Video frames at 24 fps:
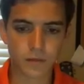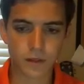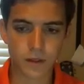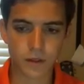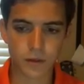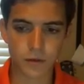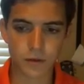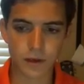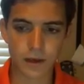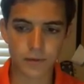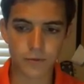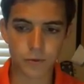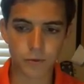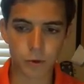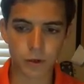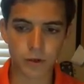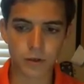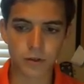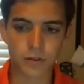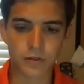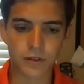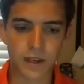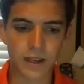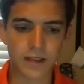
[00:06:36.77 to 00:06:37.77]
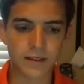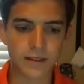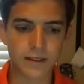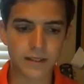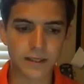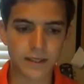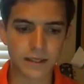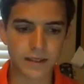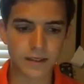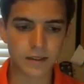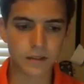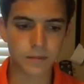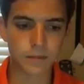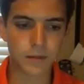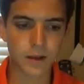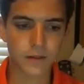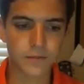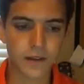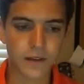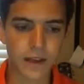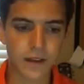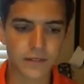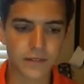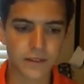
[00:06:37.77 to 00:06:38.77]
you have to understand the kingdom
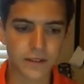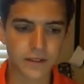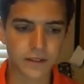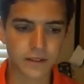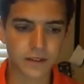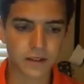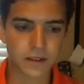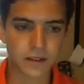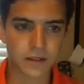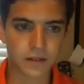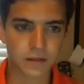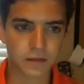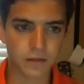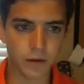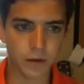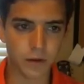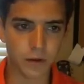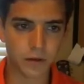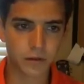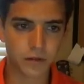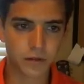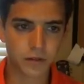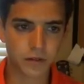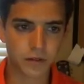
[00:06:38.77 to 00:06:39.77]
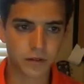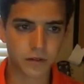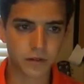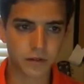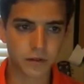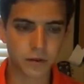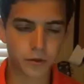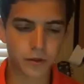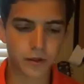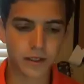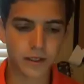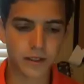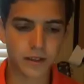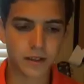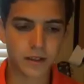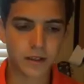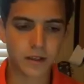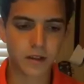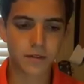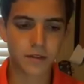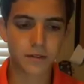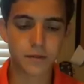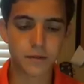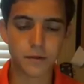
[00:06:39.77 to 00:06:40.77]
of heaven, verses 3
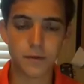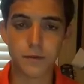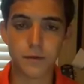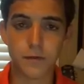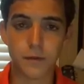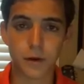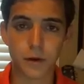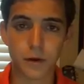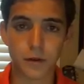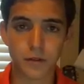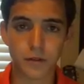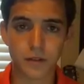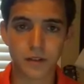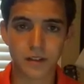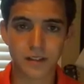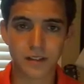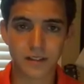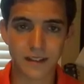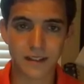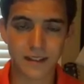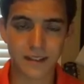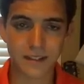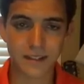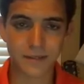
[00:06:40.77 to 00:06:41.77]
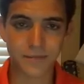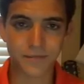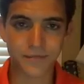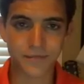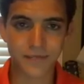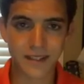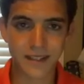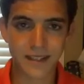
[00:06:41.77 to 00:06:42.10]
through verse 10.